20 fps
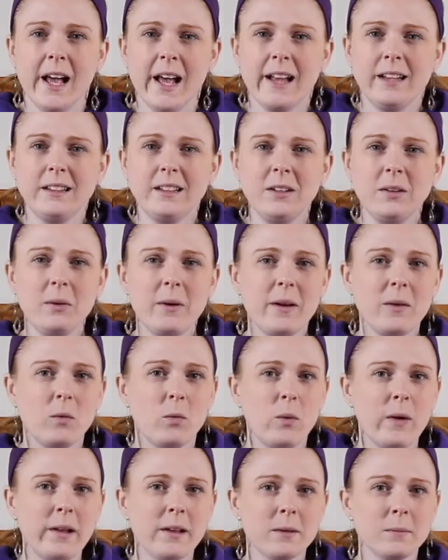Hello
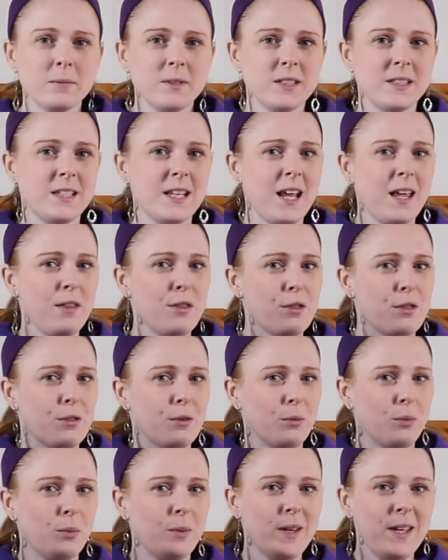and welcome to day
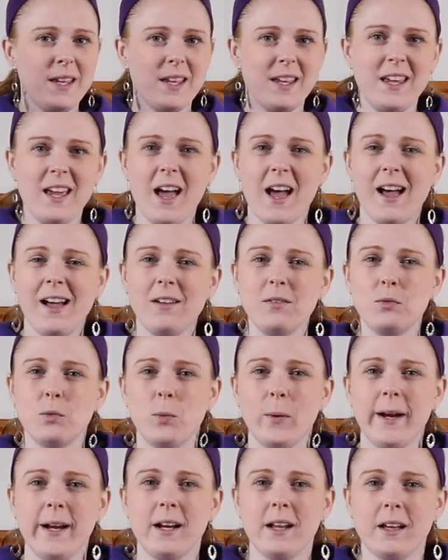3 of
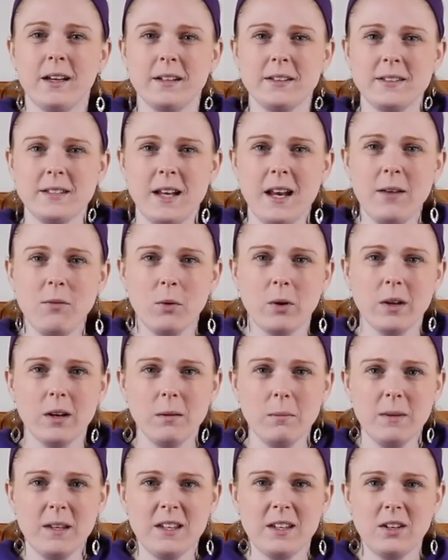WEDA. Today we're going
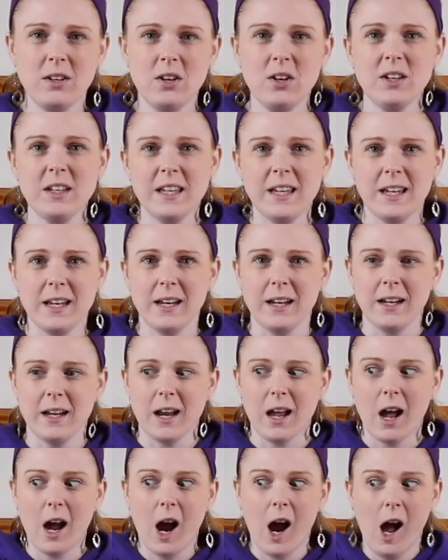to be
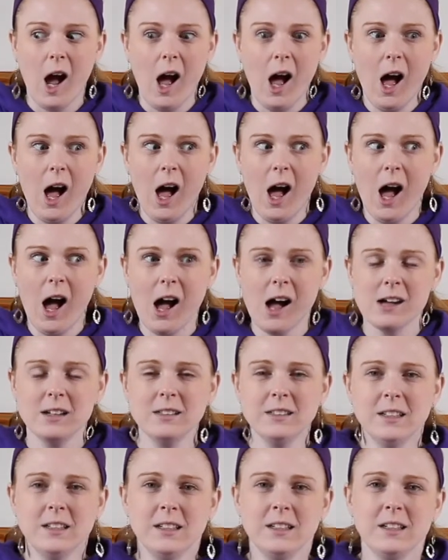cooking
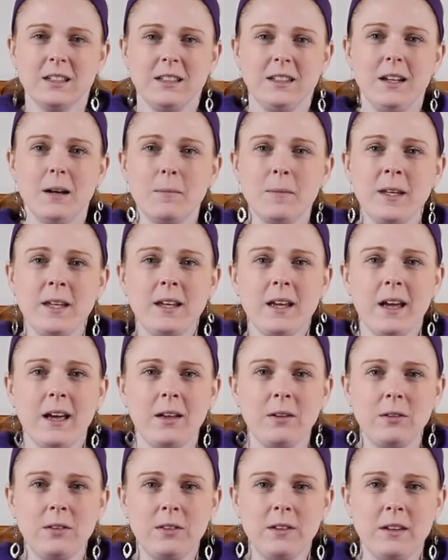yummy,
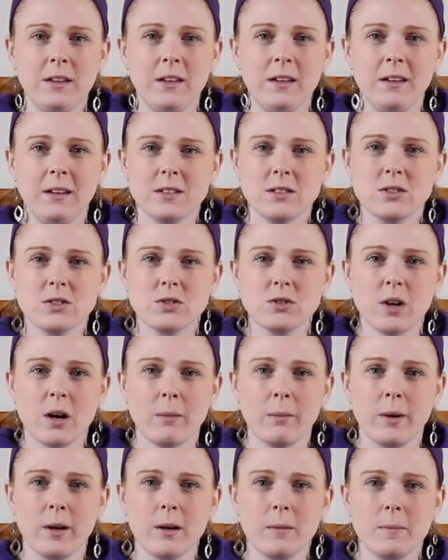healthy
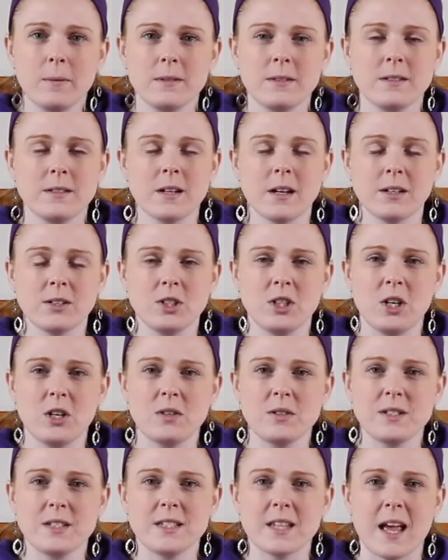
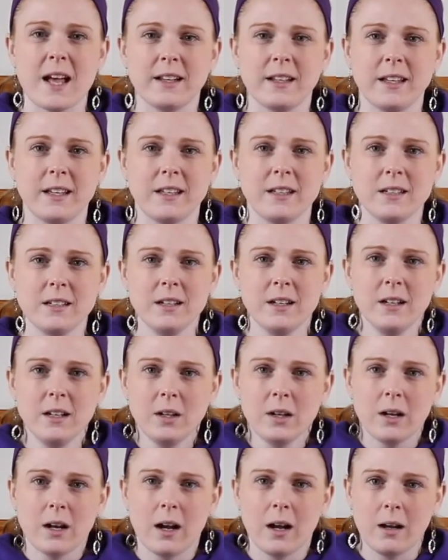strawberry-pistachio salad.
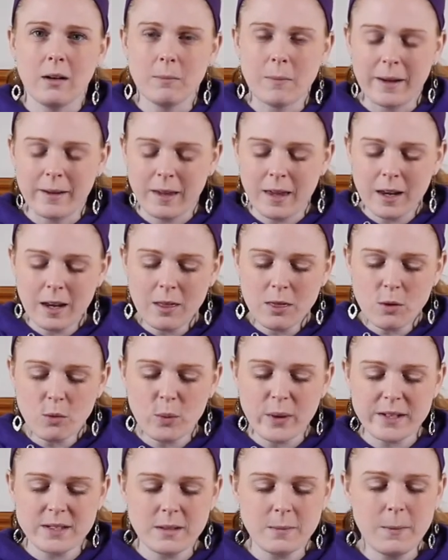I'm getting the
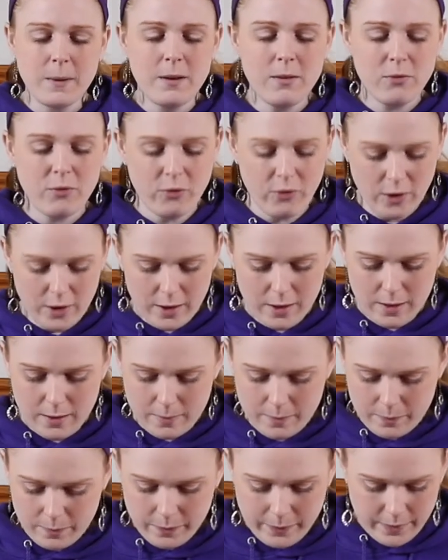recipe
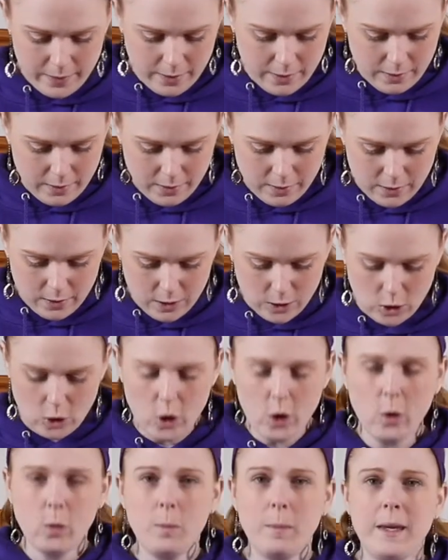from the
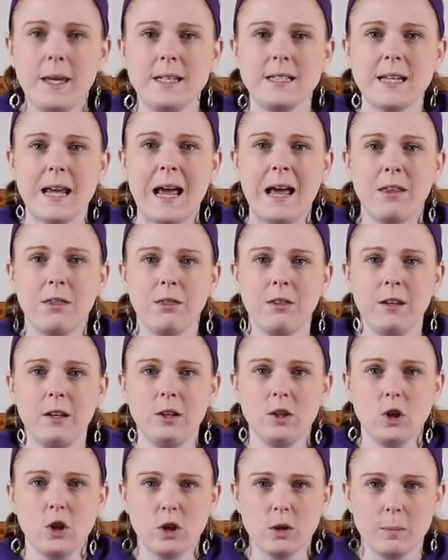No Meat
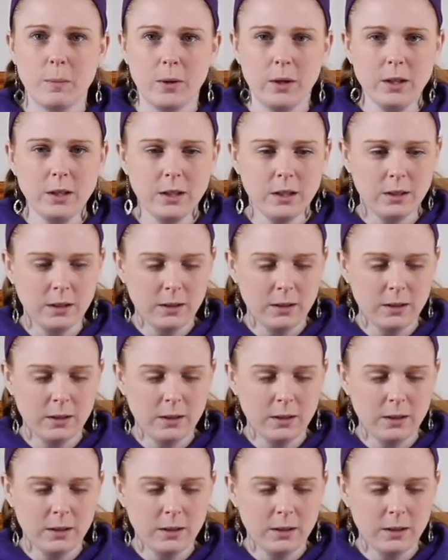Athlete Cookbook